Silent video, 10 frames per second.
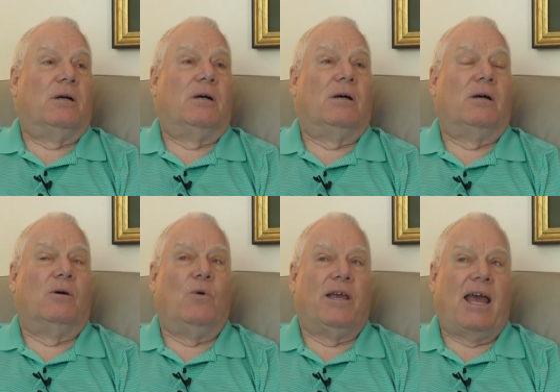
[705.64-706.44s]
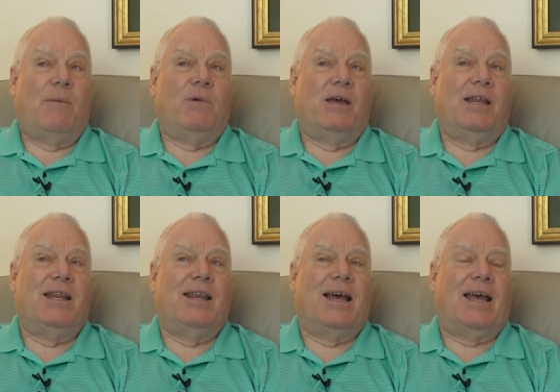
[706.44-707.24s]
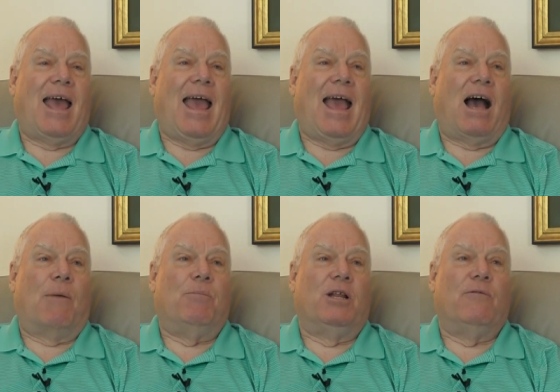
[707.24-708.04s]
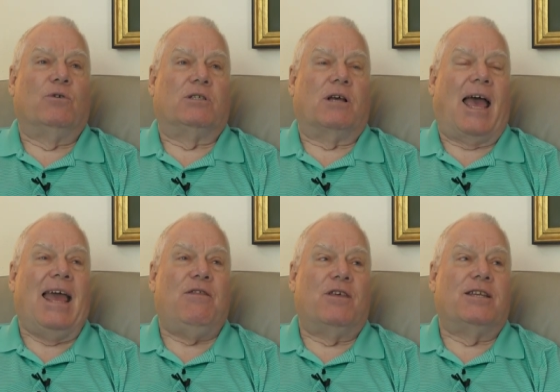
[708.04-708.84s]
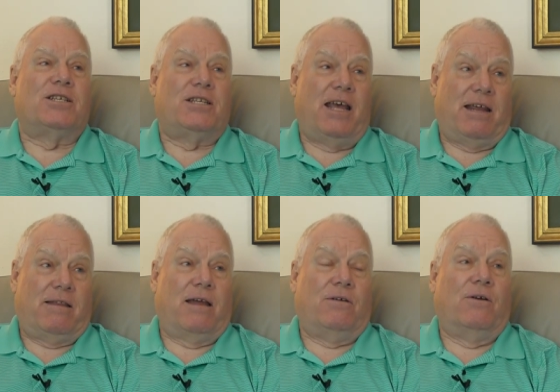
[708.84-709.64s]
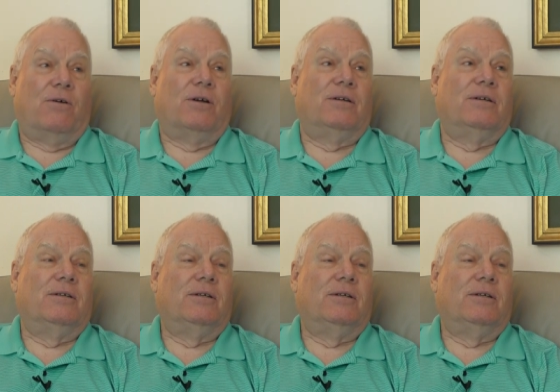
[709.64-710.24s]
Uh, we came in, I believe, it was eighth in the state that year. That's